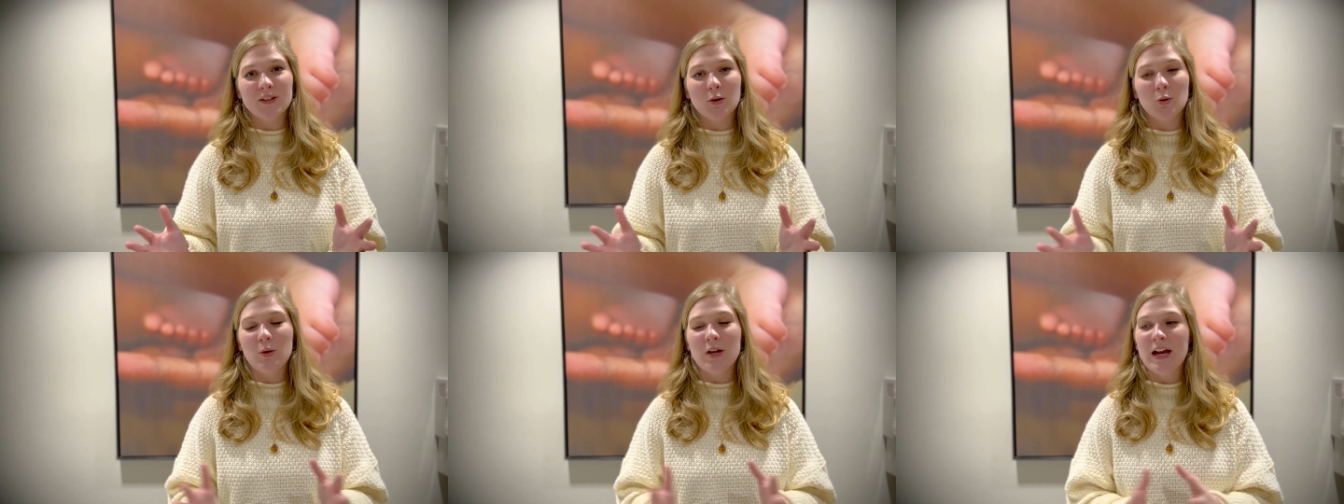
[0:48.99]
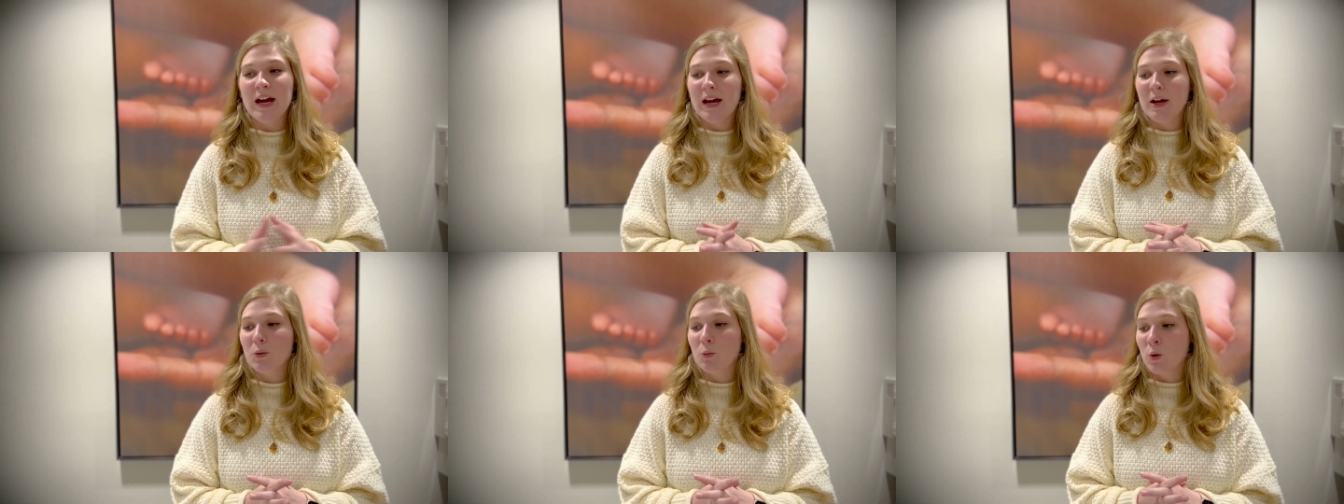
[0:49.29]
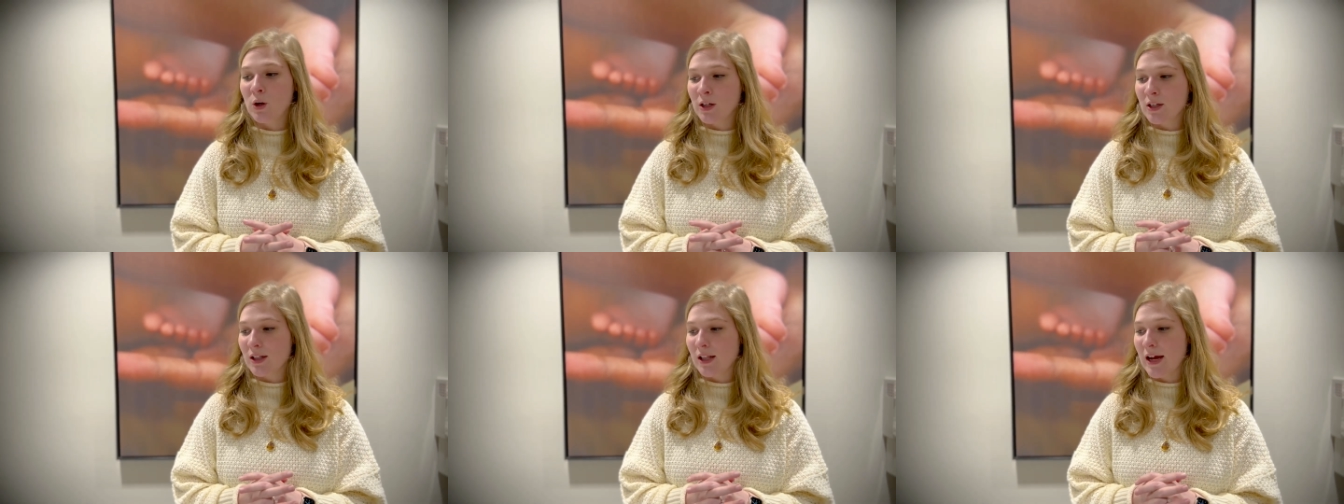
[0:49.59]
We had
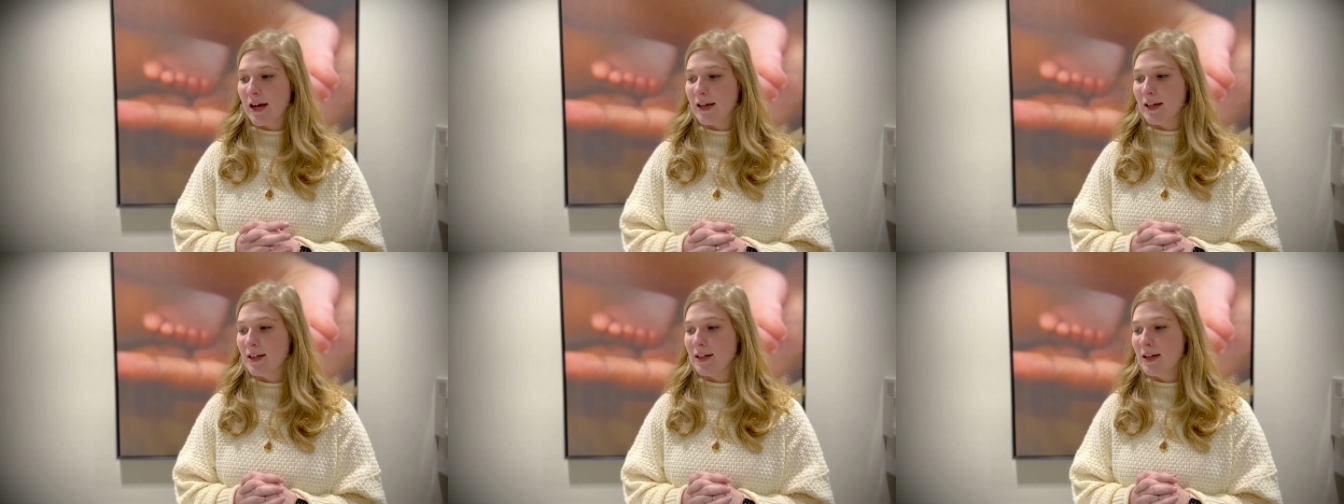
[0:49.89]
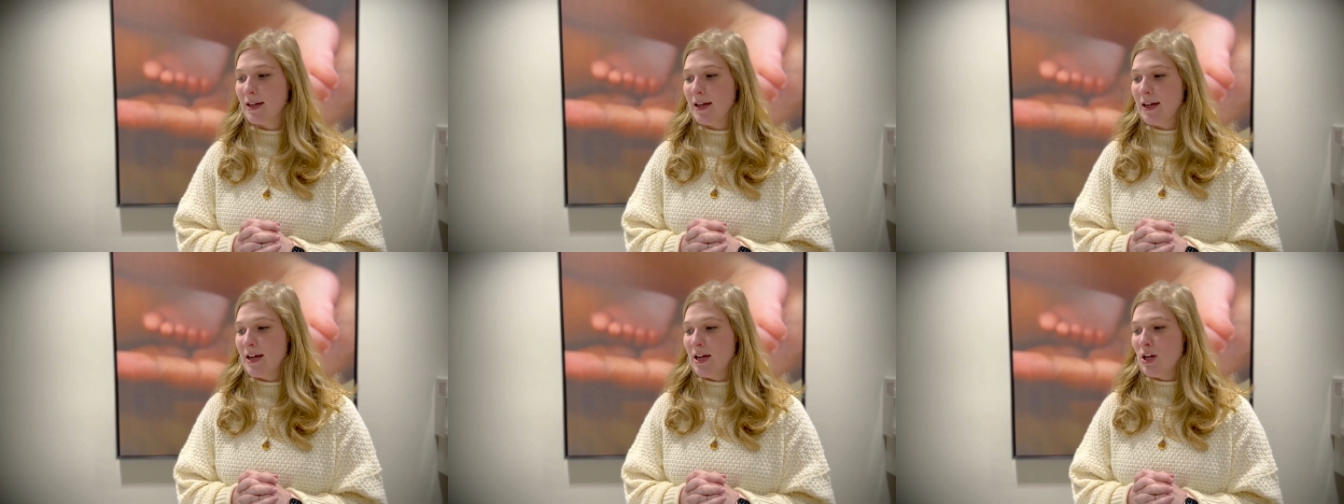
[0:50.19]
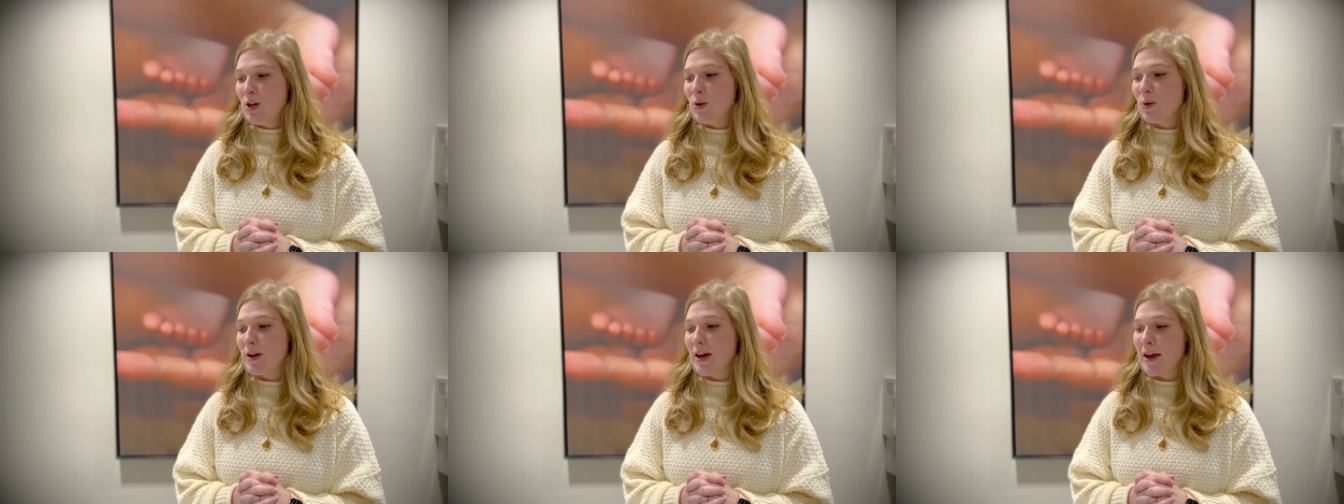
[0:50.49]
one client
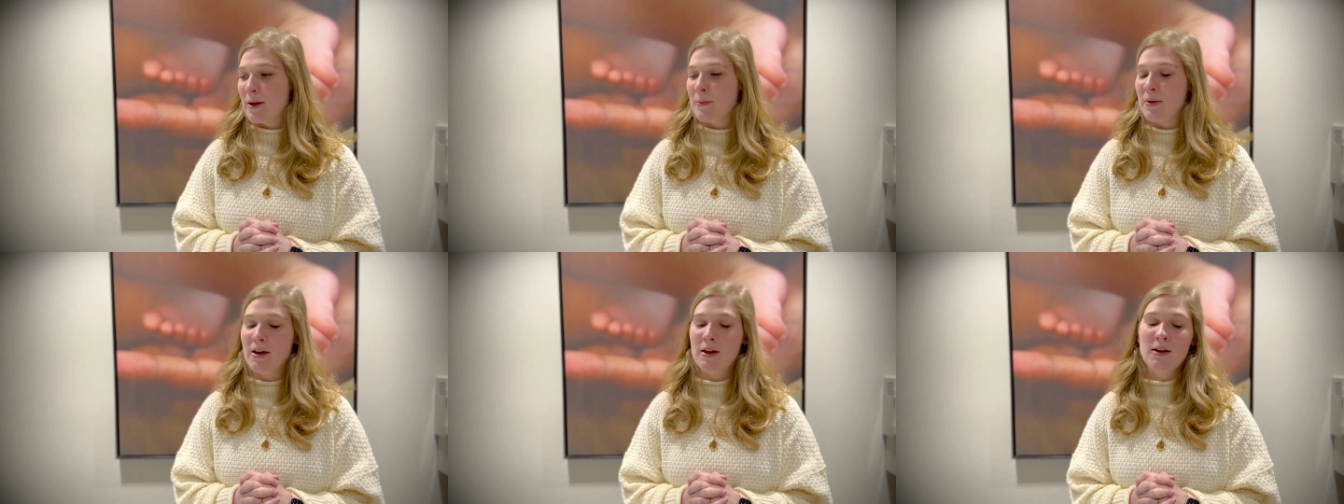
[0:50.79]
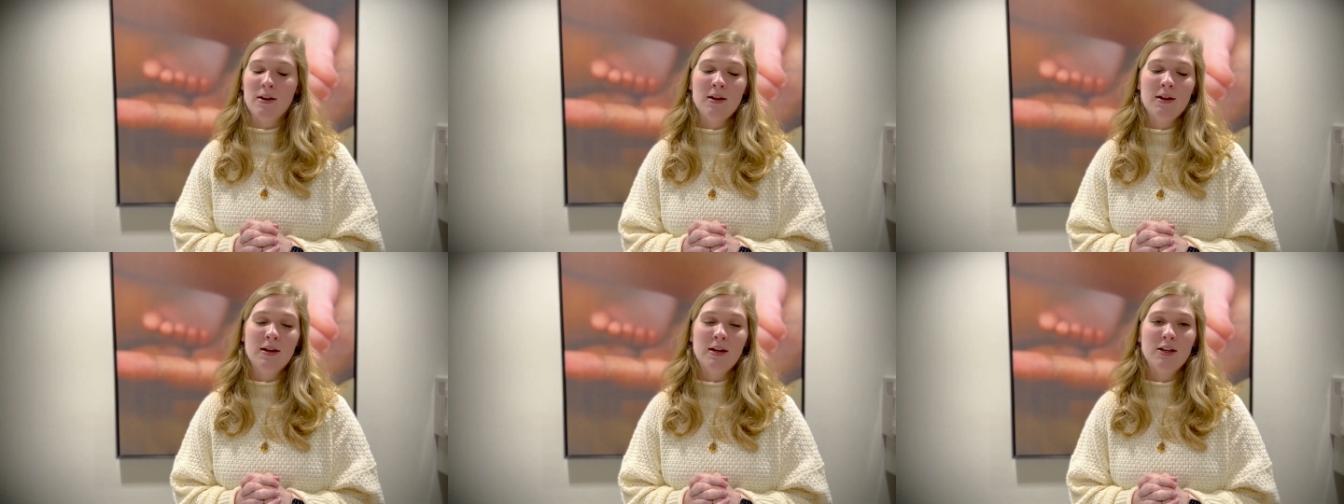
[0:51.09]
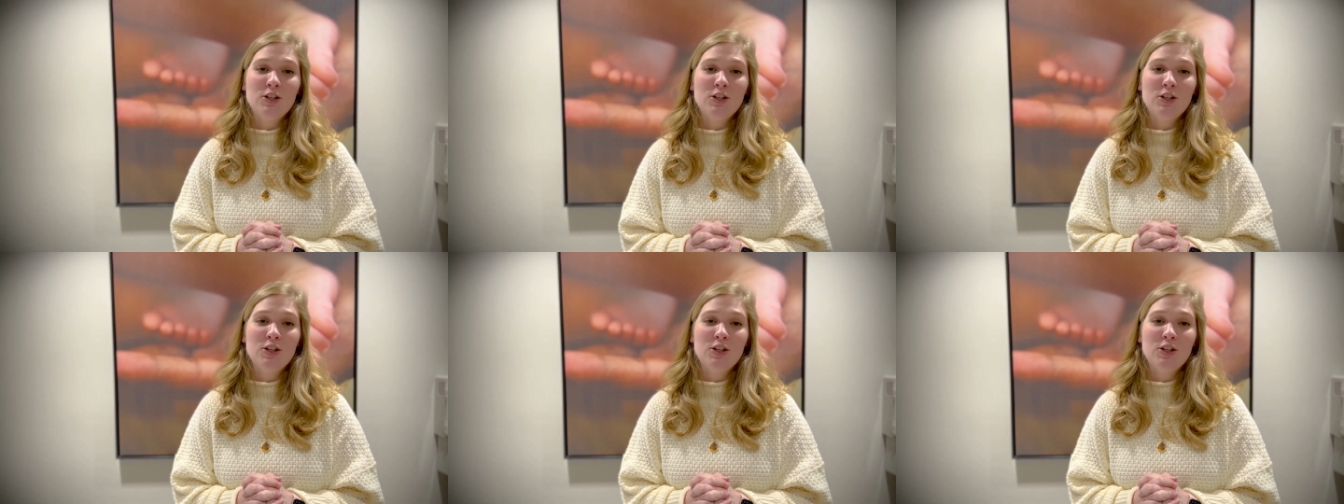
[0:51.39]
who came in,